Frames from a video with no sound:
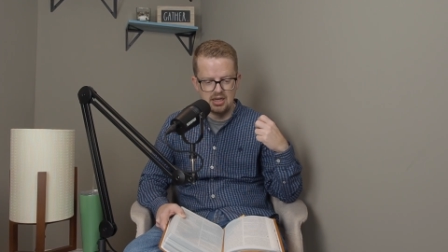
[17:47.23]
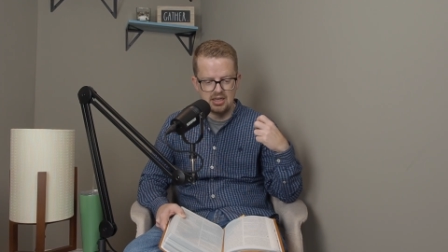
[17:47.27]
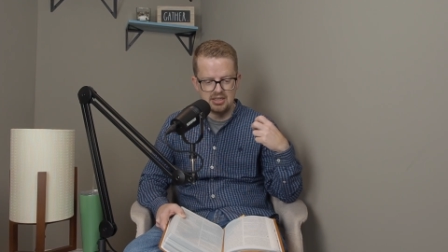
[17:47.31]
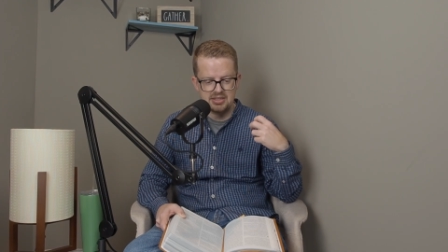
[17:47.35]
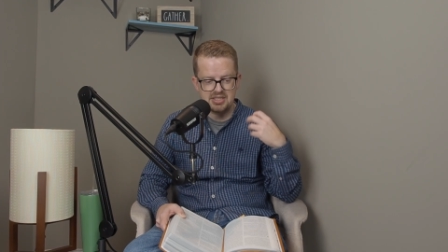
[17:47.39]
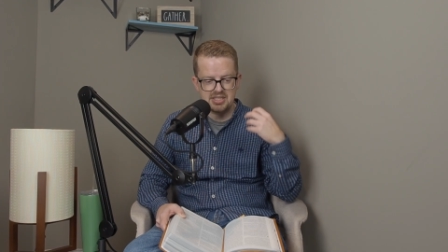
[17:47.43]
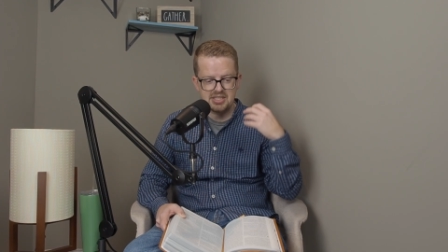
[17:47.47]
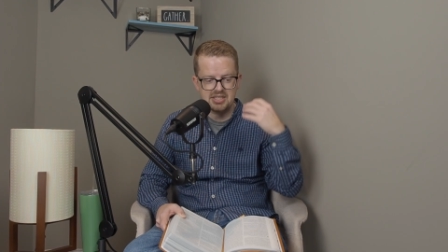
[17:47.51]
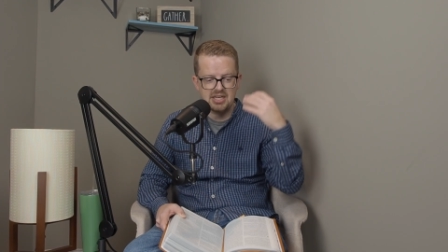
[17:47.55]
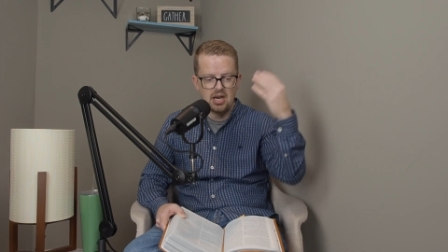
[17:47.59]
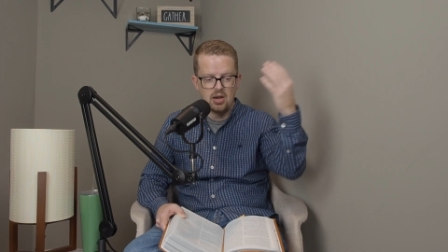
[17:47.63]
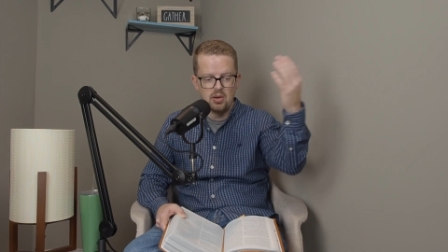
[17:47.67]

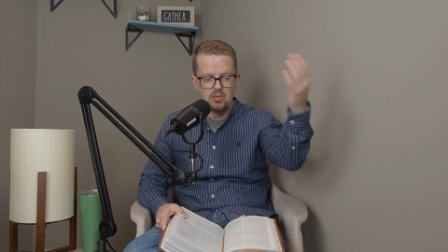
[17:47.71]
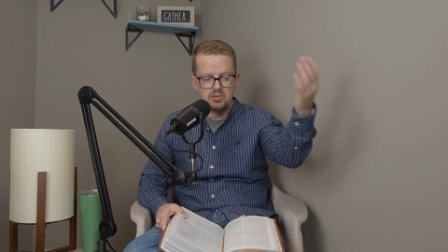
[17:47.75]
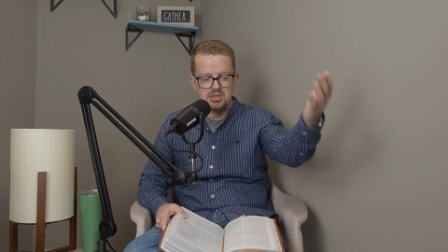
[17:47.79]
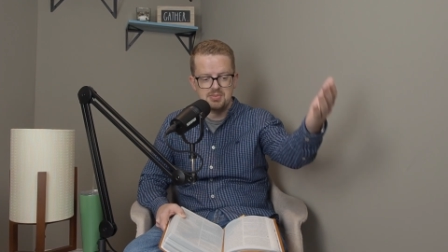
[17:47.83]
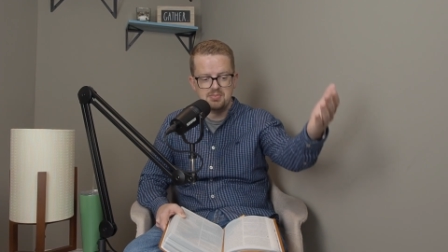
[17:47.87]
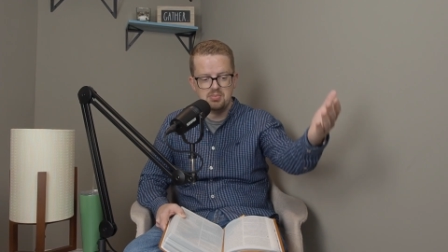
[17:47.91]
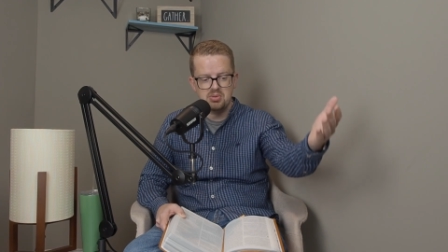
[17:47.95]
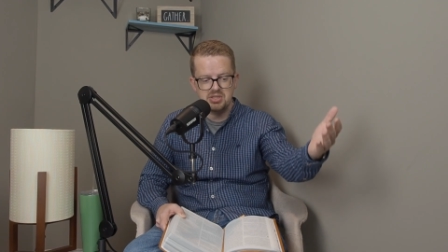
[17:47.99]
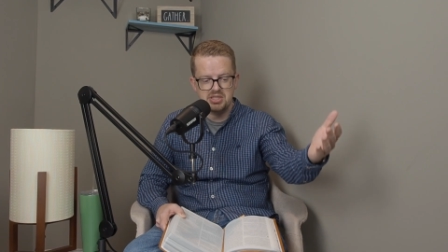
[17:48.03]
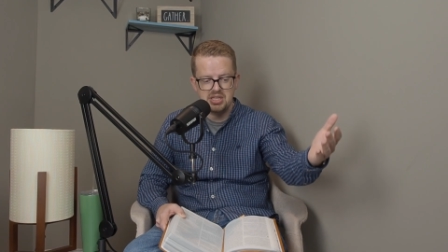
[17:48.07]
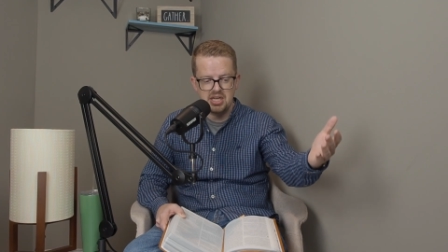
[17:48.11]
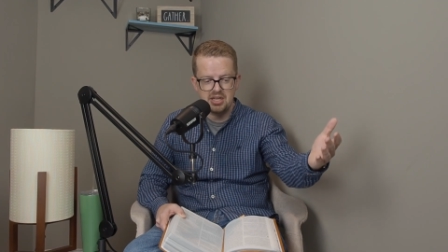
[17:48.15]
scouts
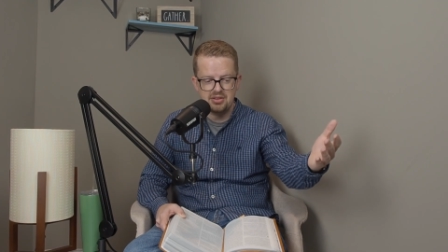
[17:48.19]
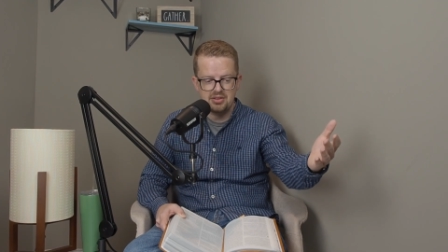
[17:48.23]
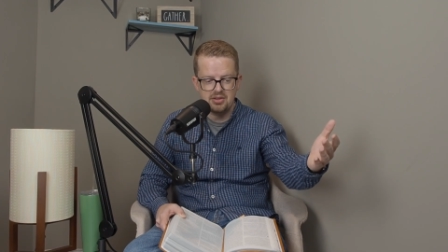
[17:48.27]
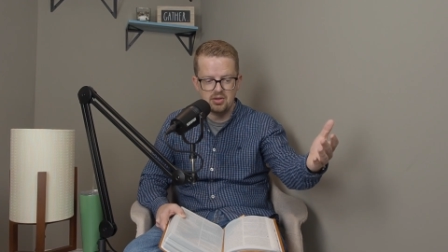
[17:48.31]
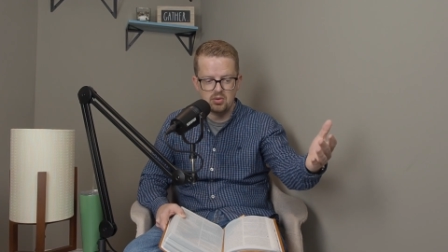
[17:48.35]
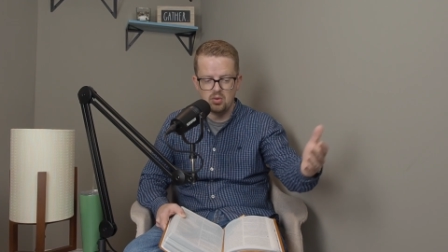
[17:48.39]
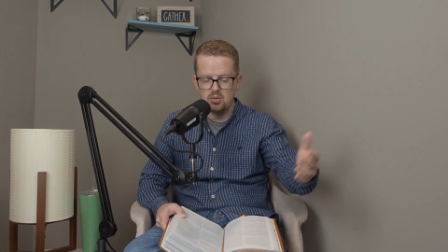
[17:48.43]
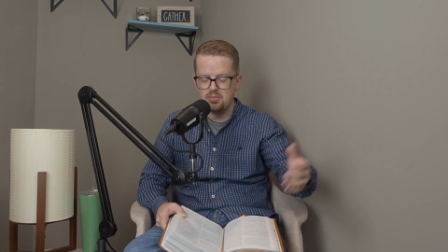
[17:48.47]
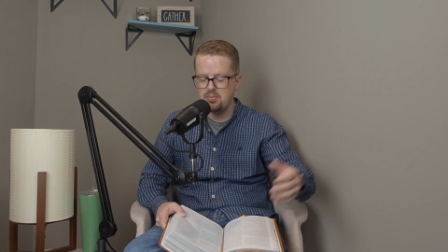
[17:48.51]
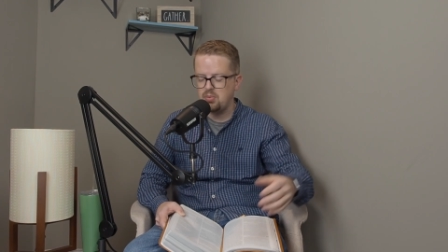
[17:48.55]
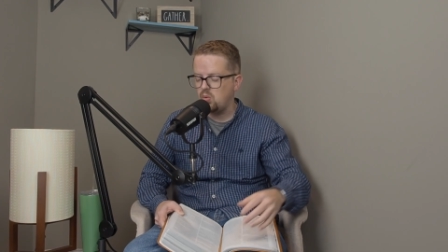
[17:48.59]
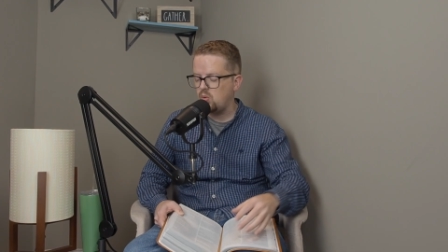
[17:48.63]
present their
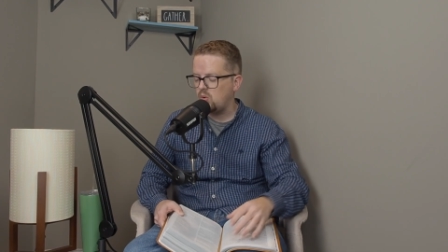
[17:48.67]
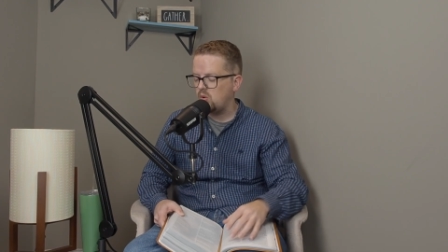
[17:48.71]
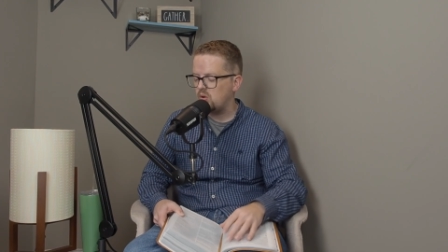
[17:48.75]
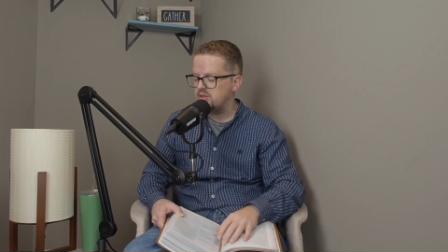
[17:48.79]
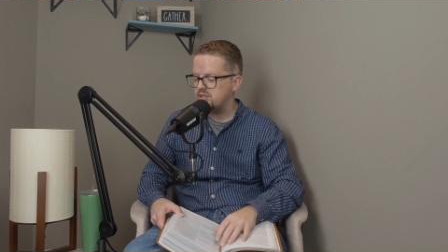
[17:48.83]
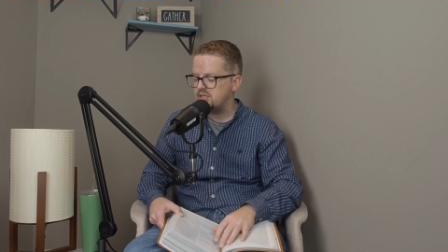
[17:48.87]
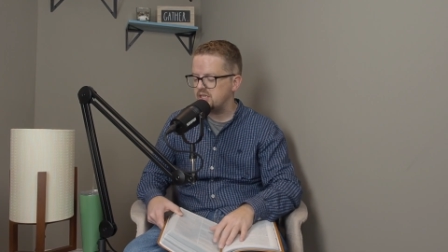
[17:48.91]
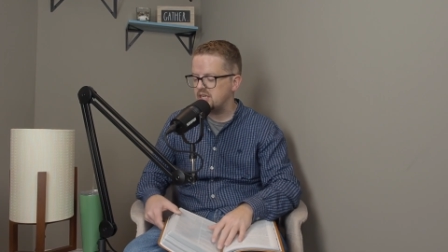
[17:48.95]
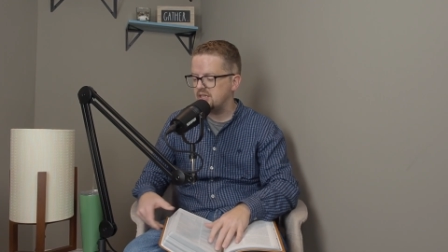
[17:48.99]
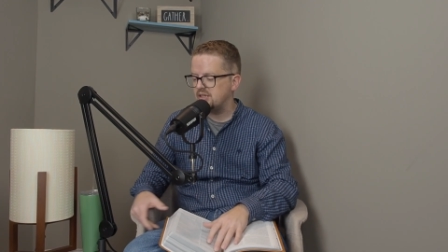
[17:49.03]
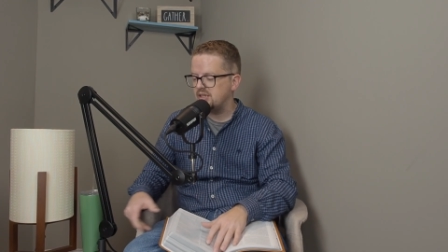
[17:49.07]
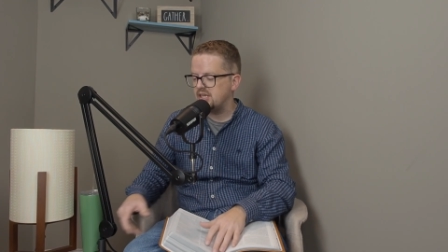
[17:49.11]

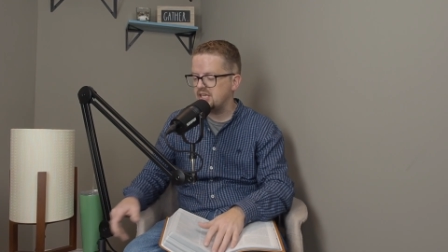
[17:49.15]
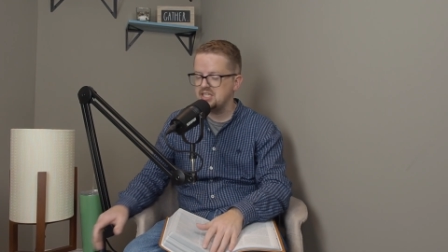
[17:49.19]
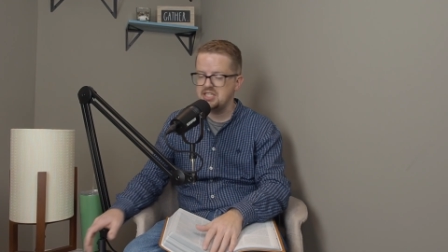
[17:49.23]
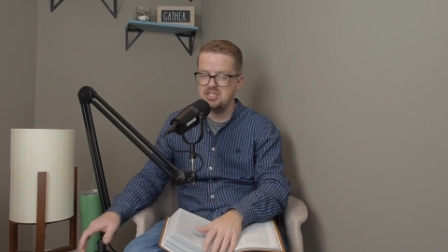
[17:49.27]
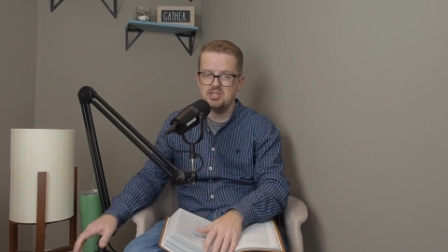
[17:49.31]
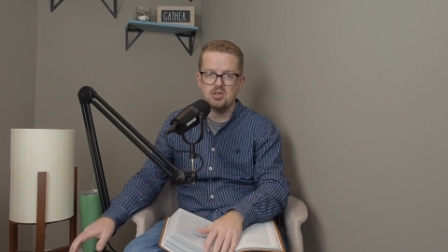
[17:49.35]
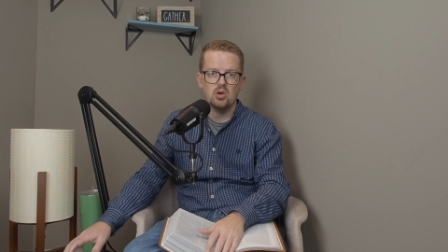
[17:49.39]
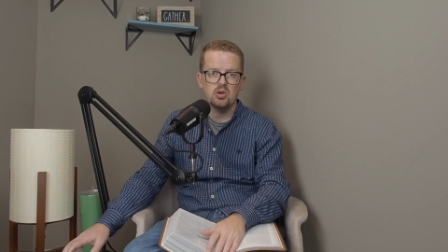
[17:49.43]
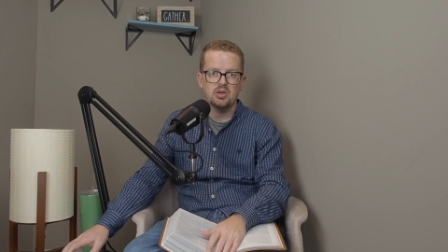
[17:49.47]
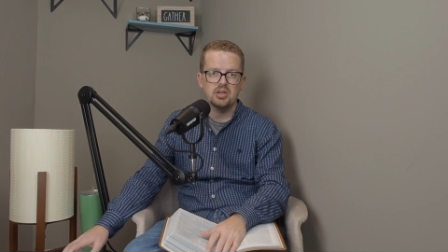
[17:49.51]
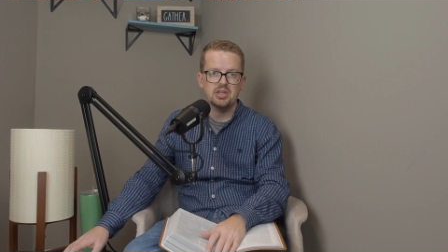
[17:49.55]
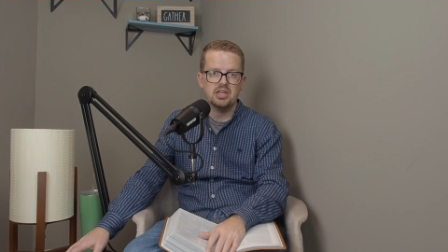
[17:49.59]
report and they
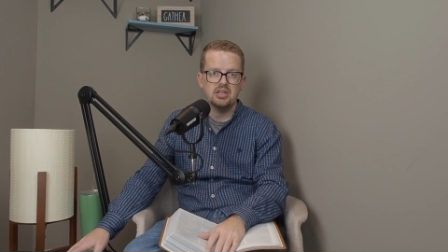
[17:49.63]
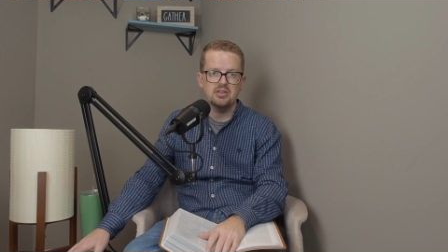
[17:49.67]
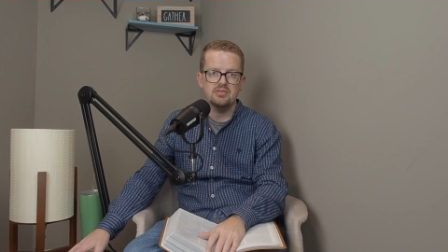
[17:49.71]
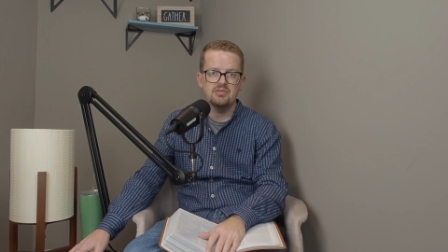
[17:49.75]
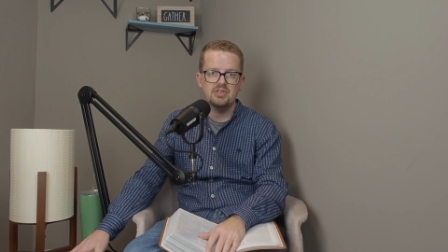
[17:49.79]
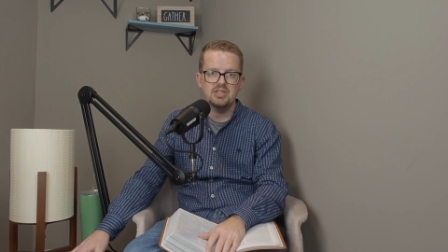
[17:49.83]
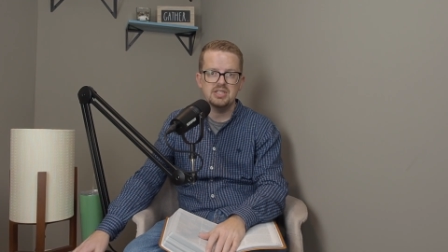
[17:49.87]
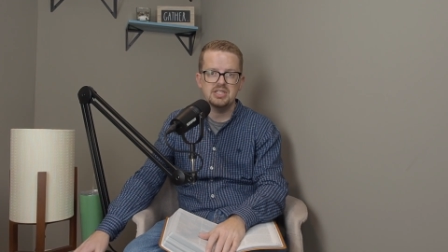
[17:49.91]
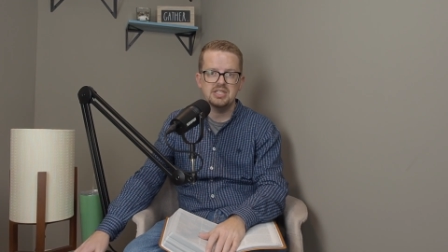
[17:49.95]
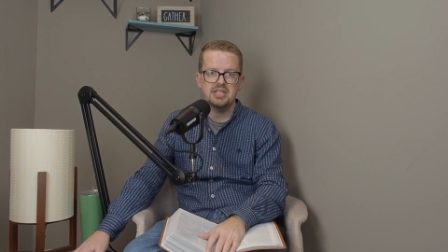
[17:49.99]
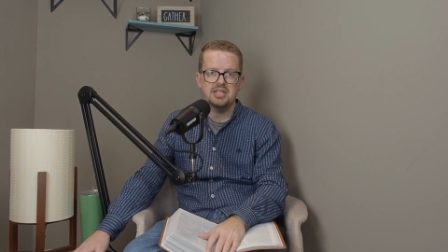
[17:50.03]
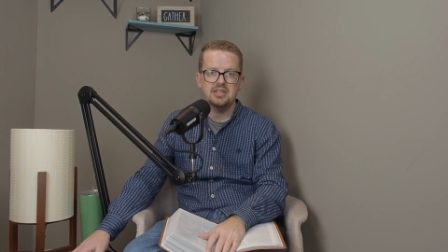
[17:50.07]
start
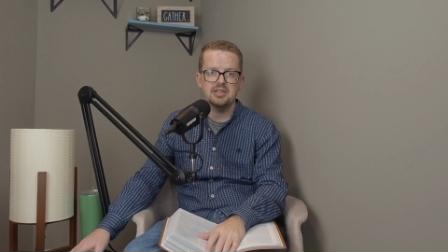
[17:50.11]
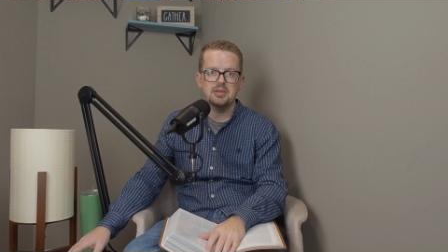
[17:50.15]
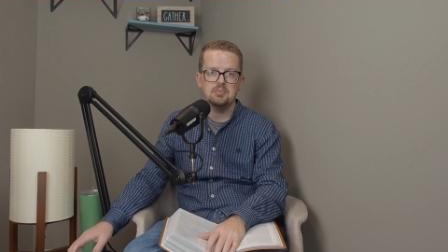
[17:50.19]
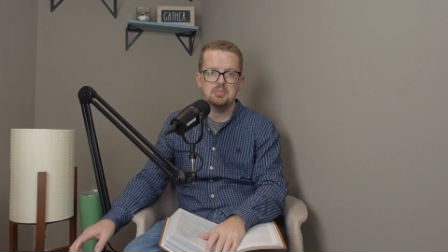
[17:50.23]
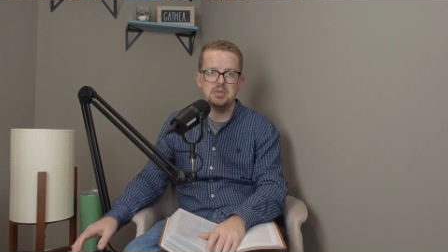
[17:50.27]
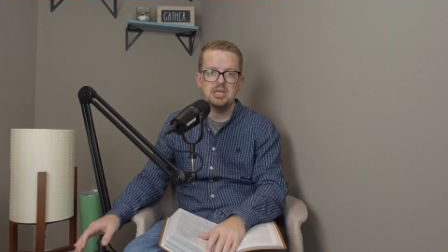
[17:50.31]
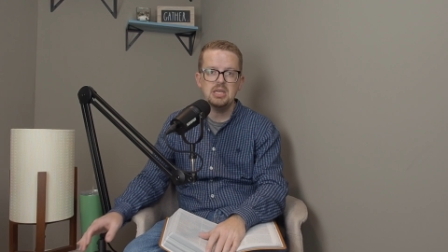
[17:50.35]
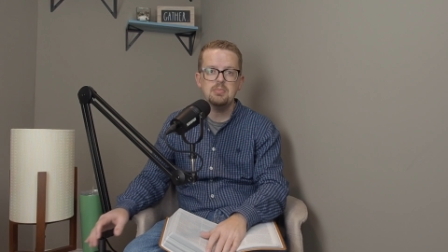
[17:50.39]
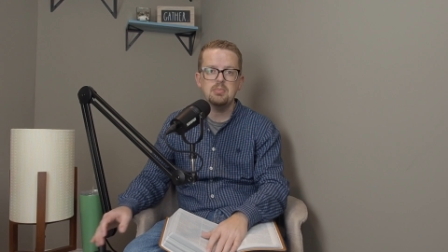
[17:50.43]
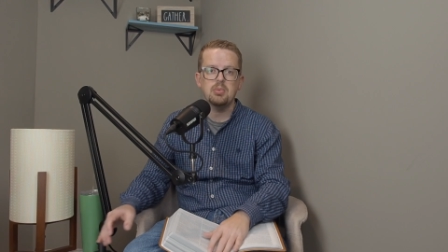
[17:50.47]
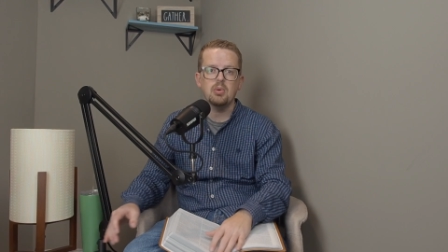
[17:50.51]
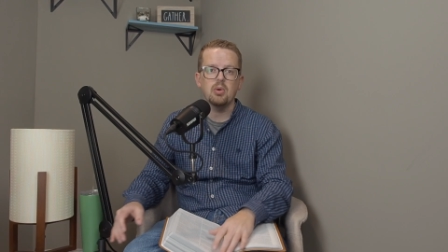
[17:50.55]
convincing the
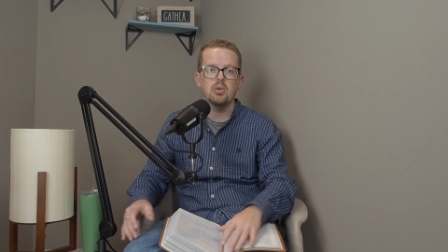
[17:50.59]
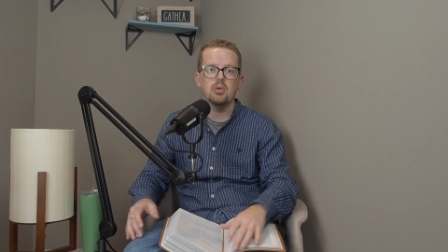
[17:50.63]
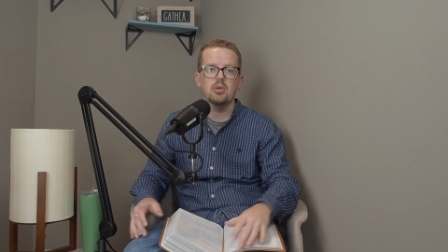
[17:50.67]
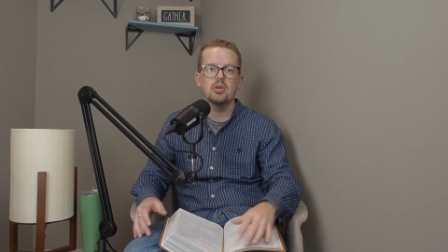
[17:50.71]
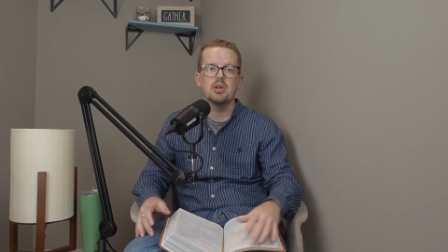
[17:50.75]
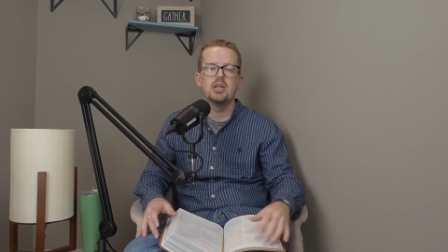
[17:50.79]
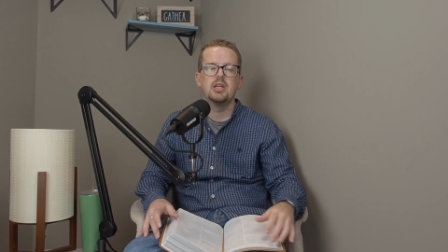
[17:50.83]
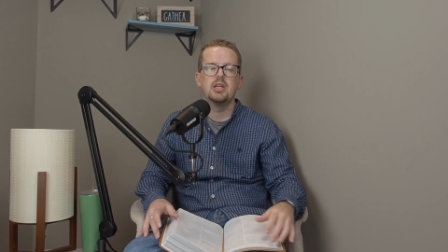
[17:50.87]
people,